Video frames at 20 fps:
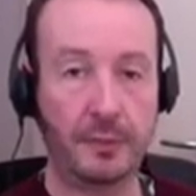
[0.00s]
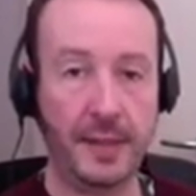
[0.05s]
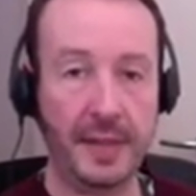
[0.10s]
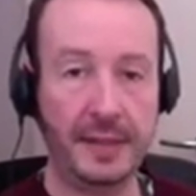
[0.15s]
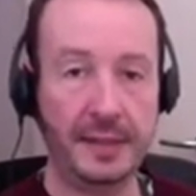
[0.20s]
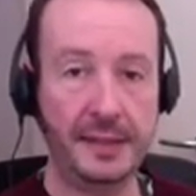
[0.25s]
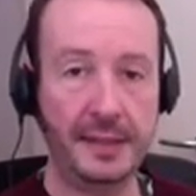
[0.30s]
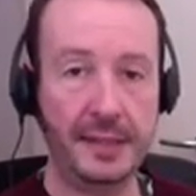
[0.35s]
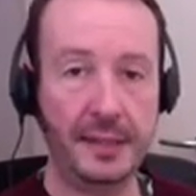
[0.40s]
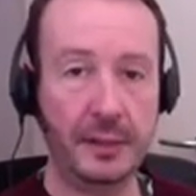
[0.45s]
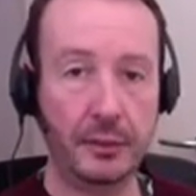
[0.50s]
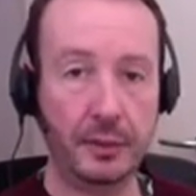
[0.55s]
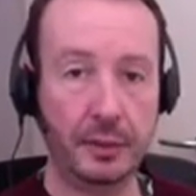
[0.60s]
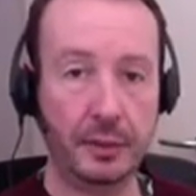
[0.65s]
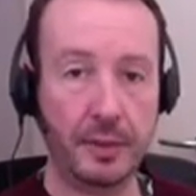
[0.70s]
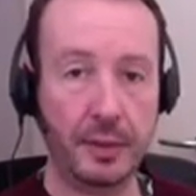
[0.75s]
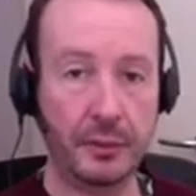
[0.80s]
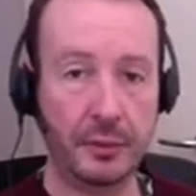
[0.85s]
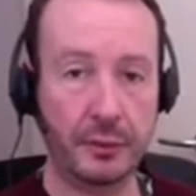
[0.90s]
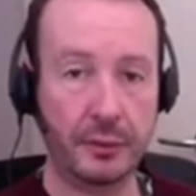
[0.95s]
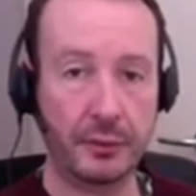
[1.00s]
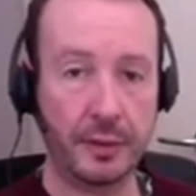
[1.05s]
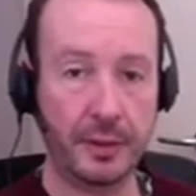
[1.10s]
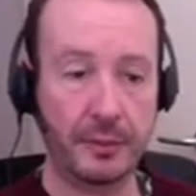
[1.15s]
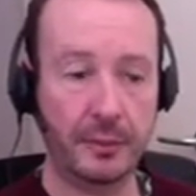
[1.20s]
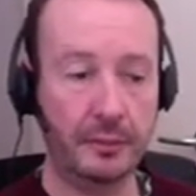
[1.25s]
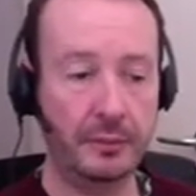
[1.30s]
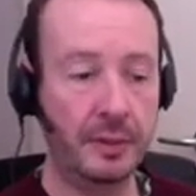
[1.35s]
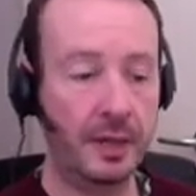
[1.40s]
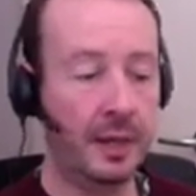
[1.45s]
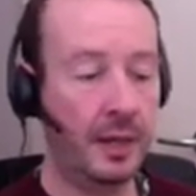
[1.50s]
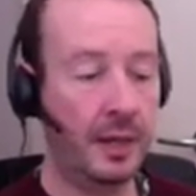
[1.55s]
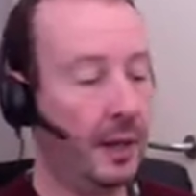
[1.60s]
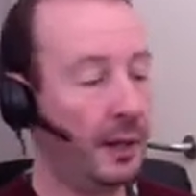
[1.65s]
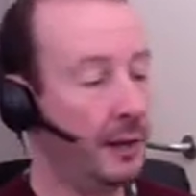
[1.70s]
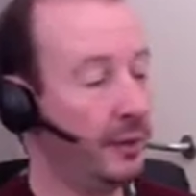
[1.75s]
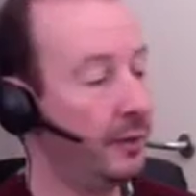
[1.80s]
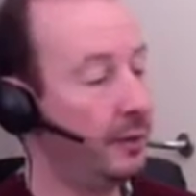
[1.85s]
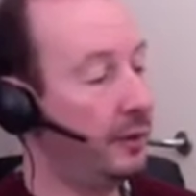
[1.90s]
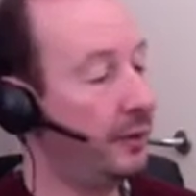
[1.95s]
bassy or a little bit more treble,
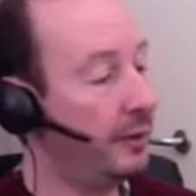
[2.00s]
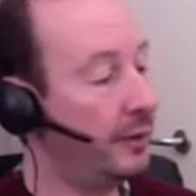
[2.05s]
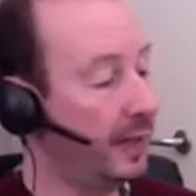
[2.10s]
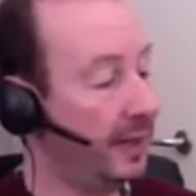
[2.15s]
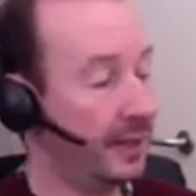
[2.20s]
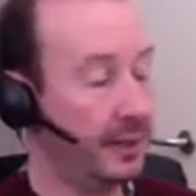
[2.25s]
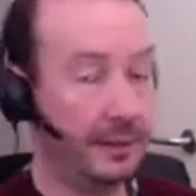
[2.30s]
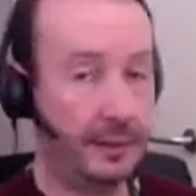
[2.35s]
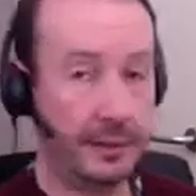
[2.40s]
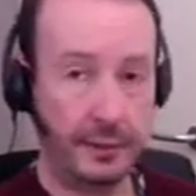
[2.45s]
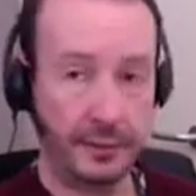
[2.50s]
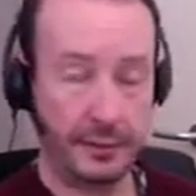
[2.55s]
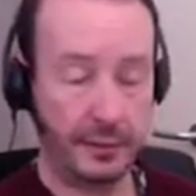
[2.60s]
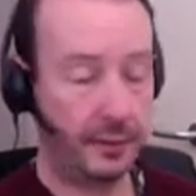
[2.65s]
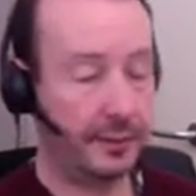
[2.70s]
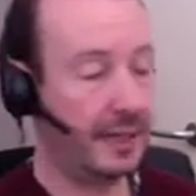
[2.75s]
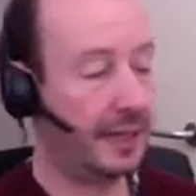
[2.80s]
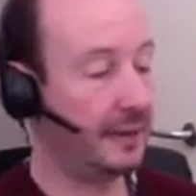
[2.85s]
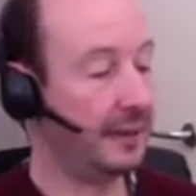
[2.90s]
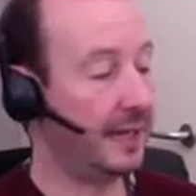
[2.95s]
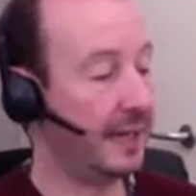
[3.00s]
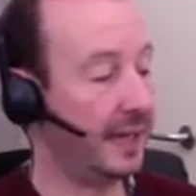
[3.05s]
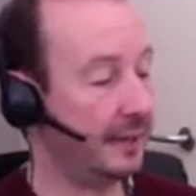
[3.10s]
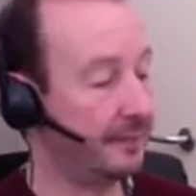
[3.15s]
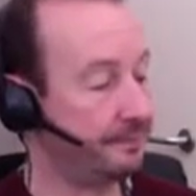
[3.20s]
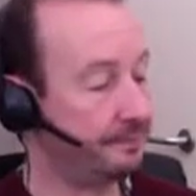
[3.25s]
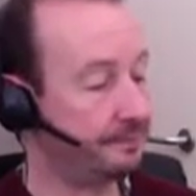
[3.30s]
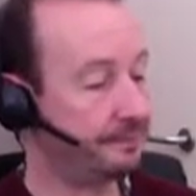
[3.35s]
you can do that there.